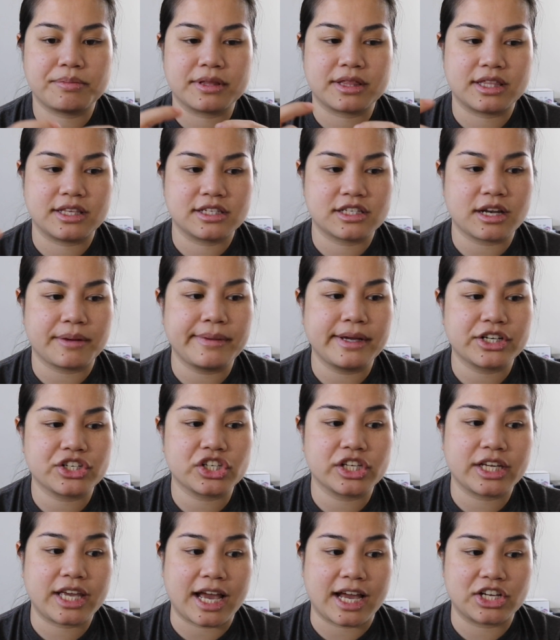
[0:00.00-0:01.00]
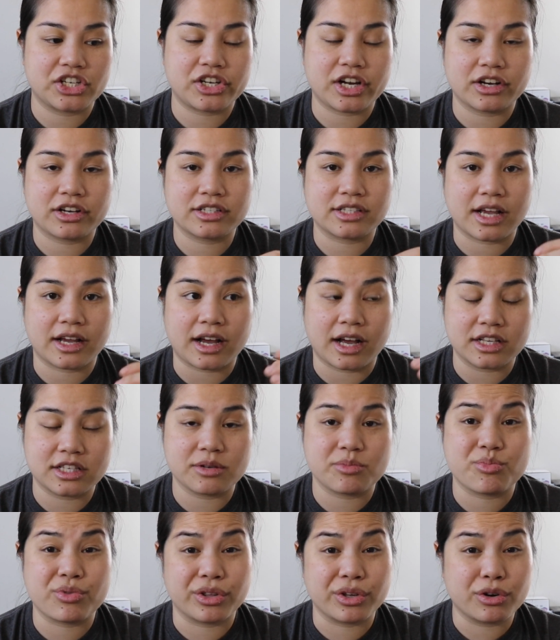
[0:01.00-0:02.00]
but this time I actually cashed out because I got
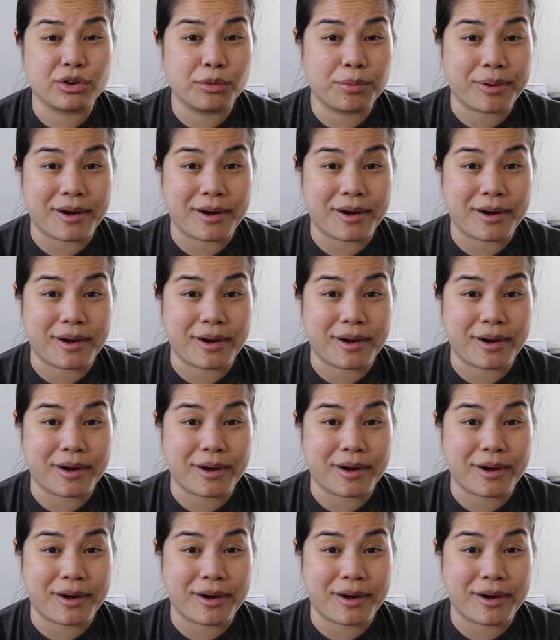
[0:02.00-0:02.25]
some really cool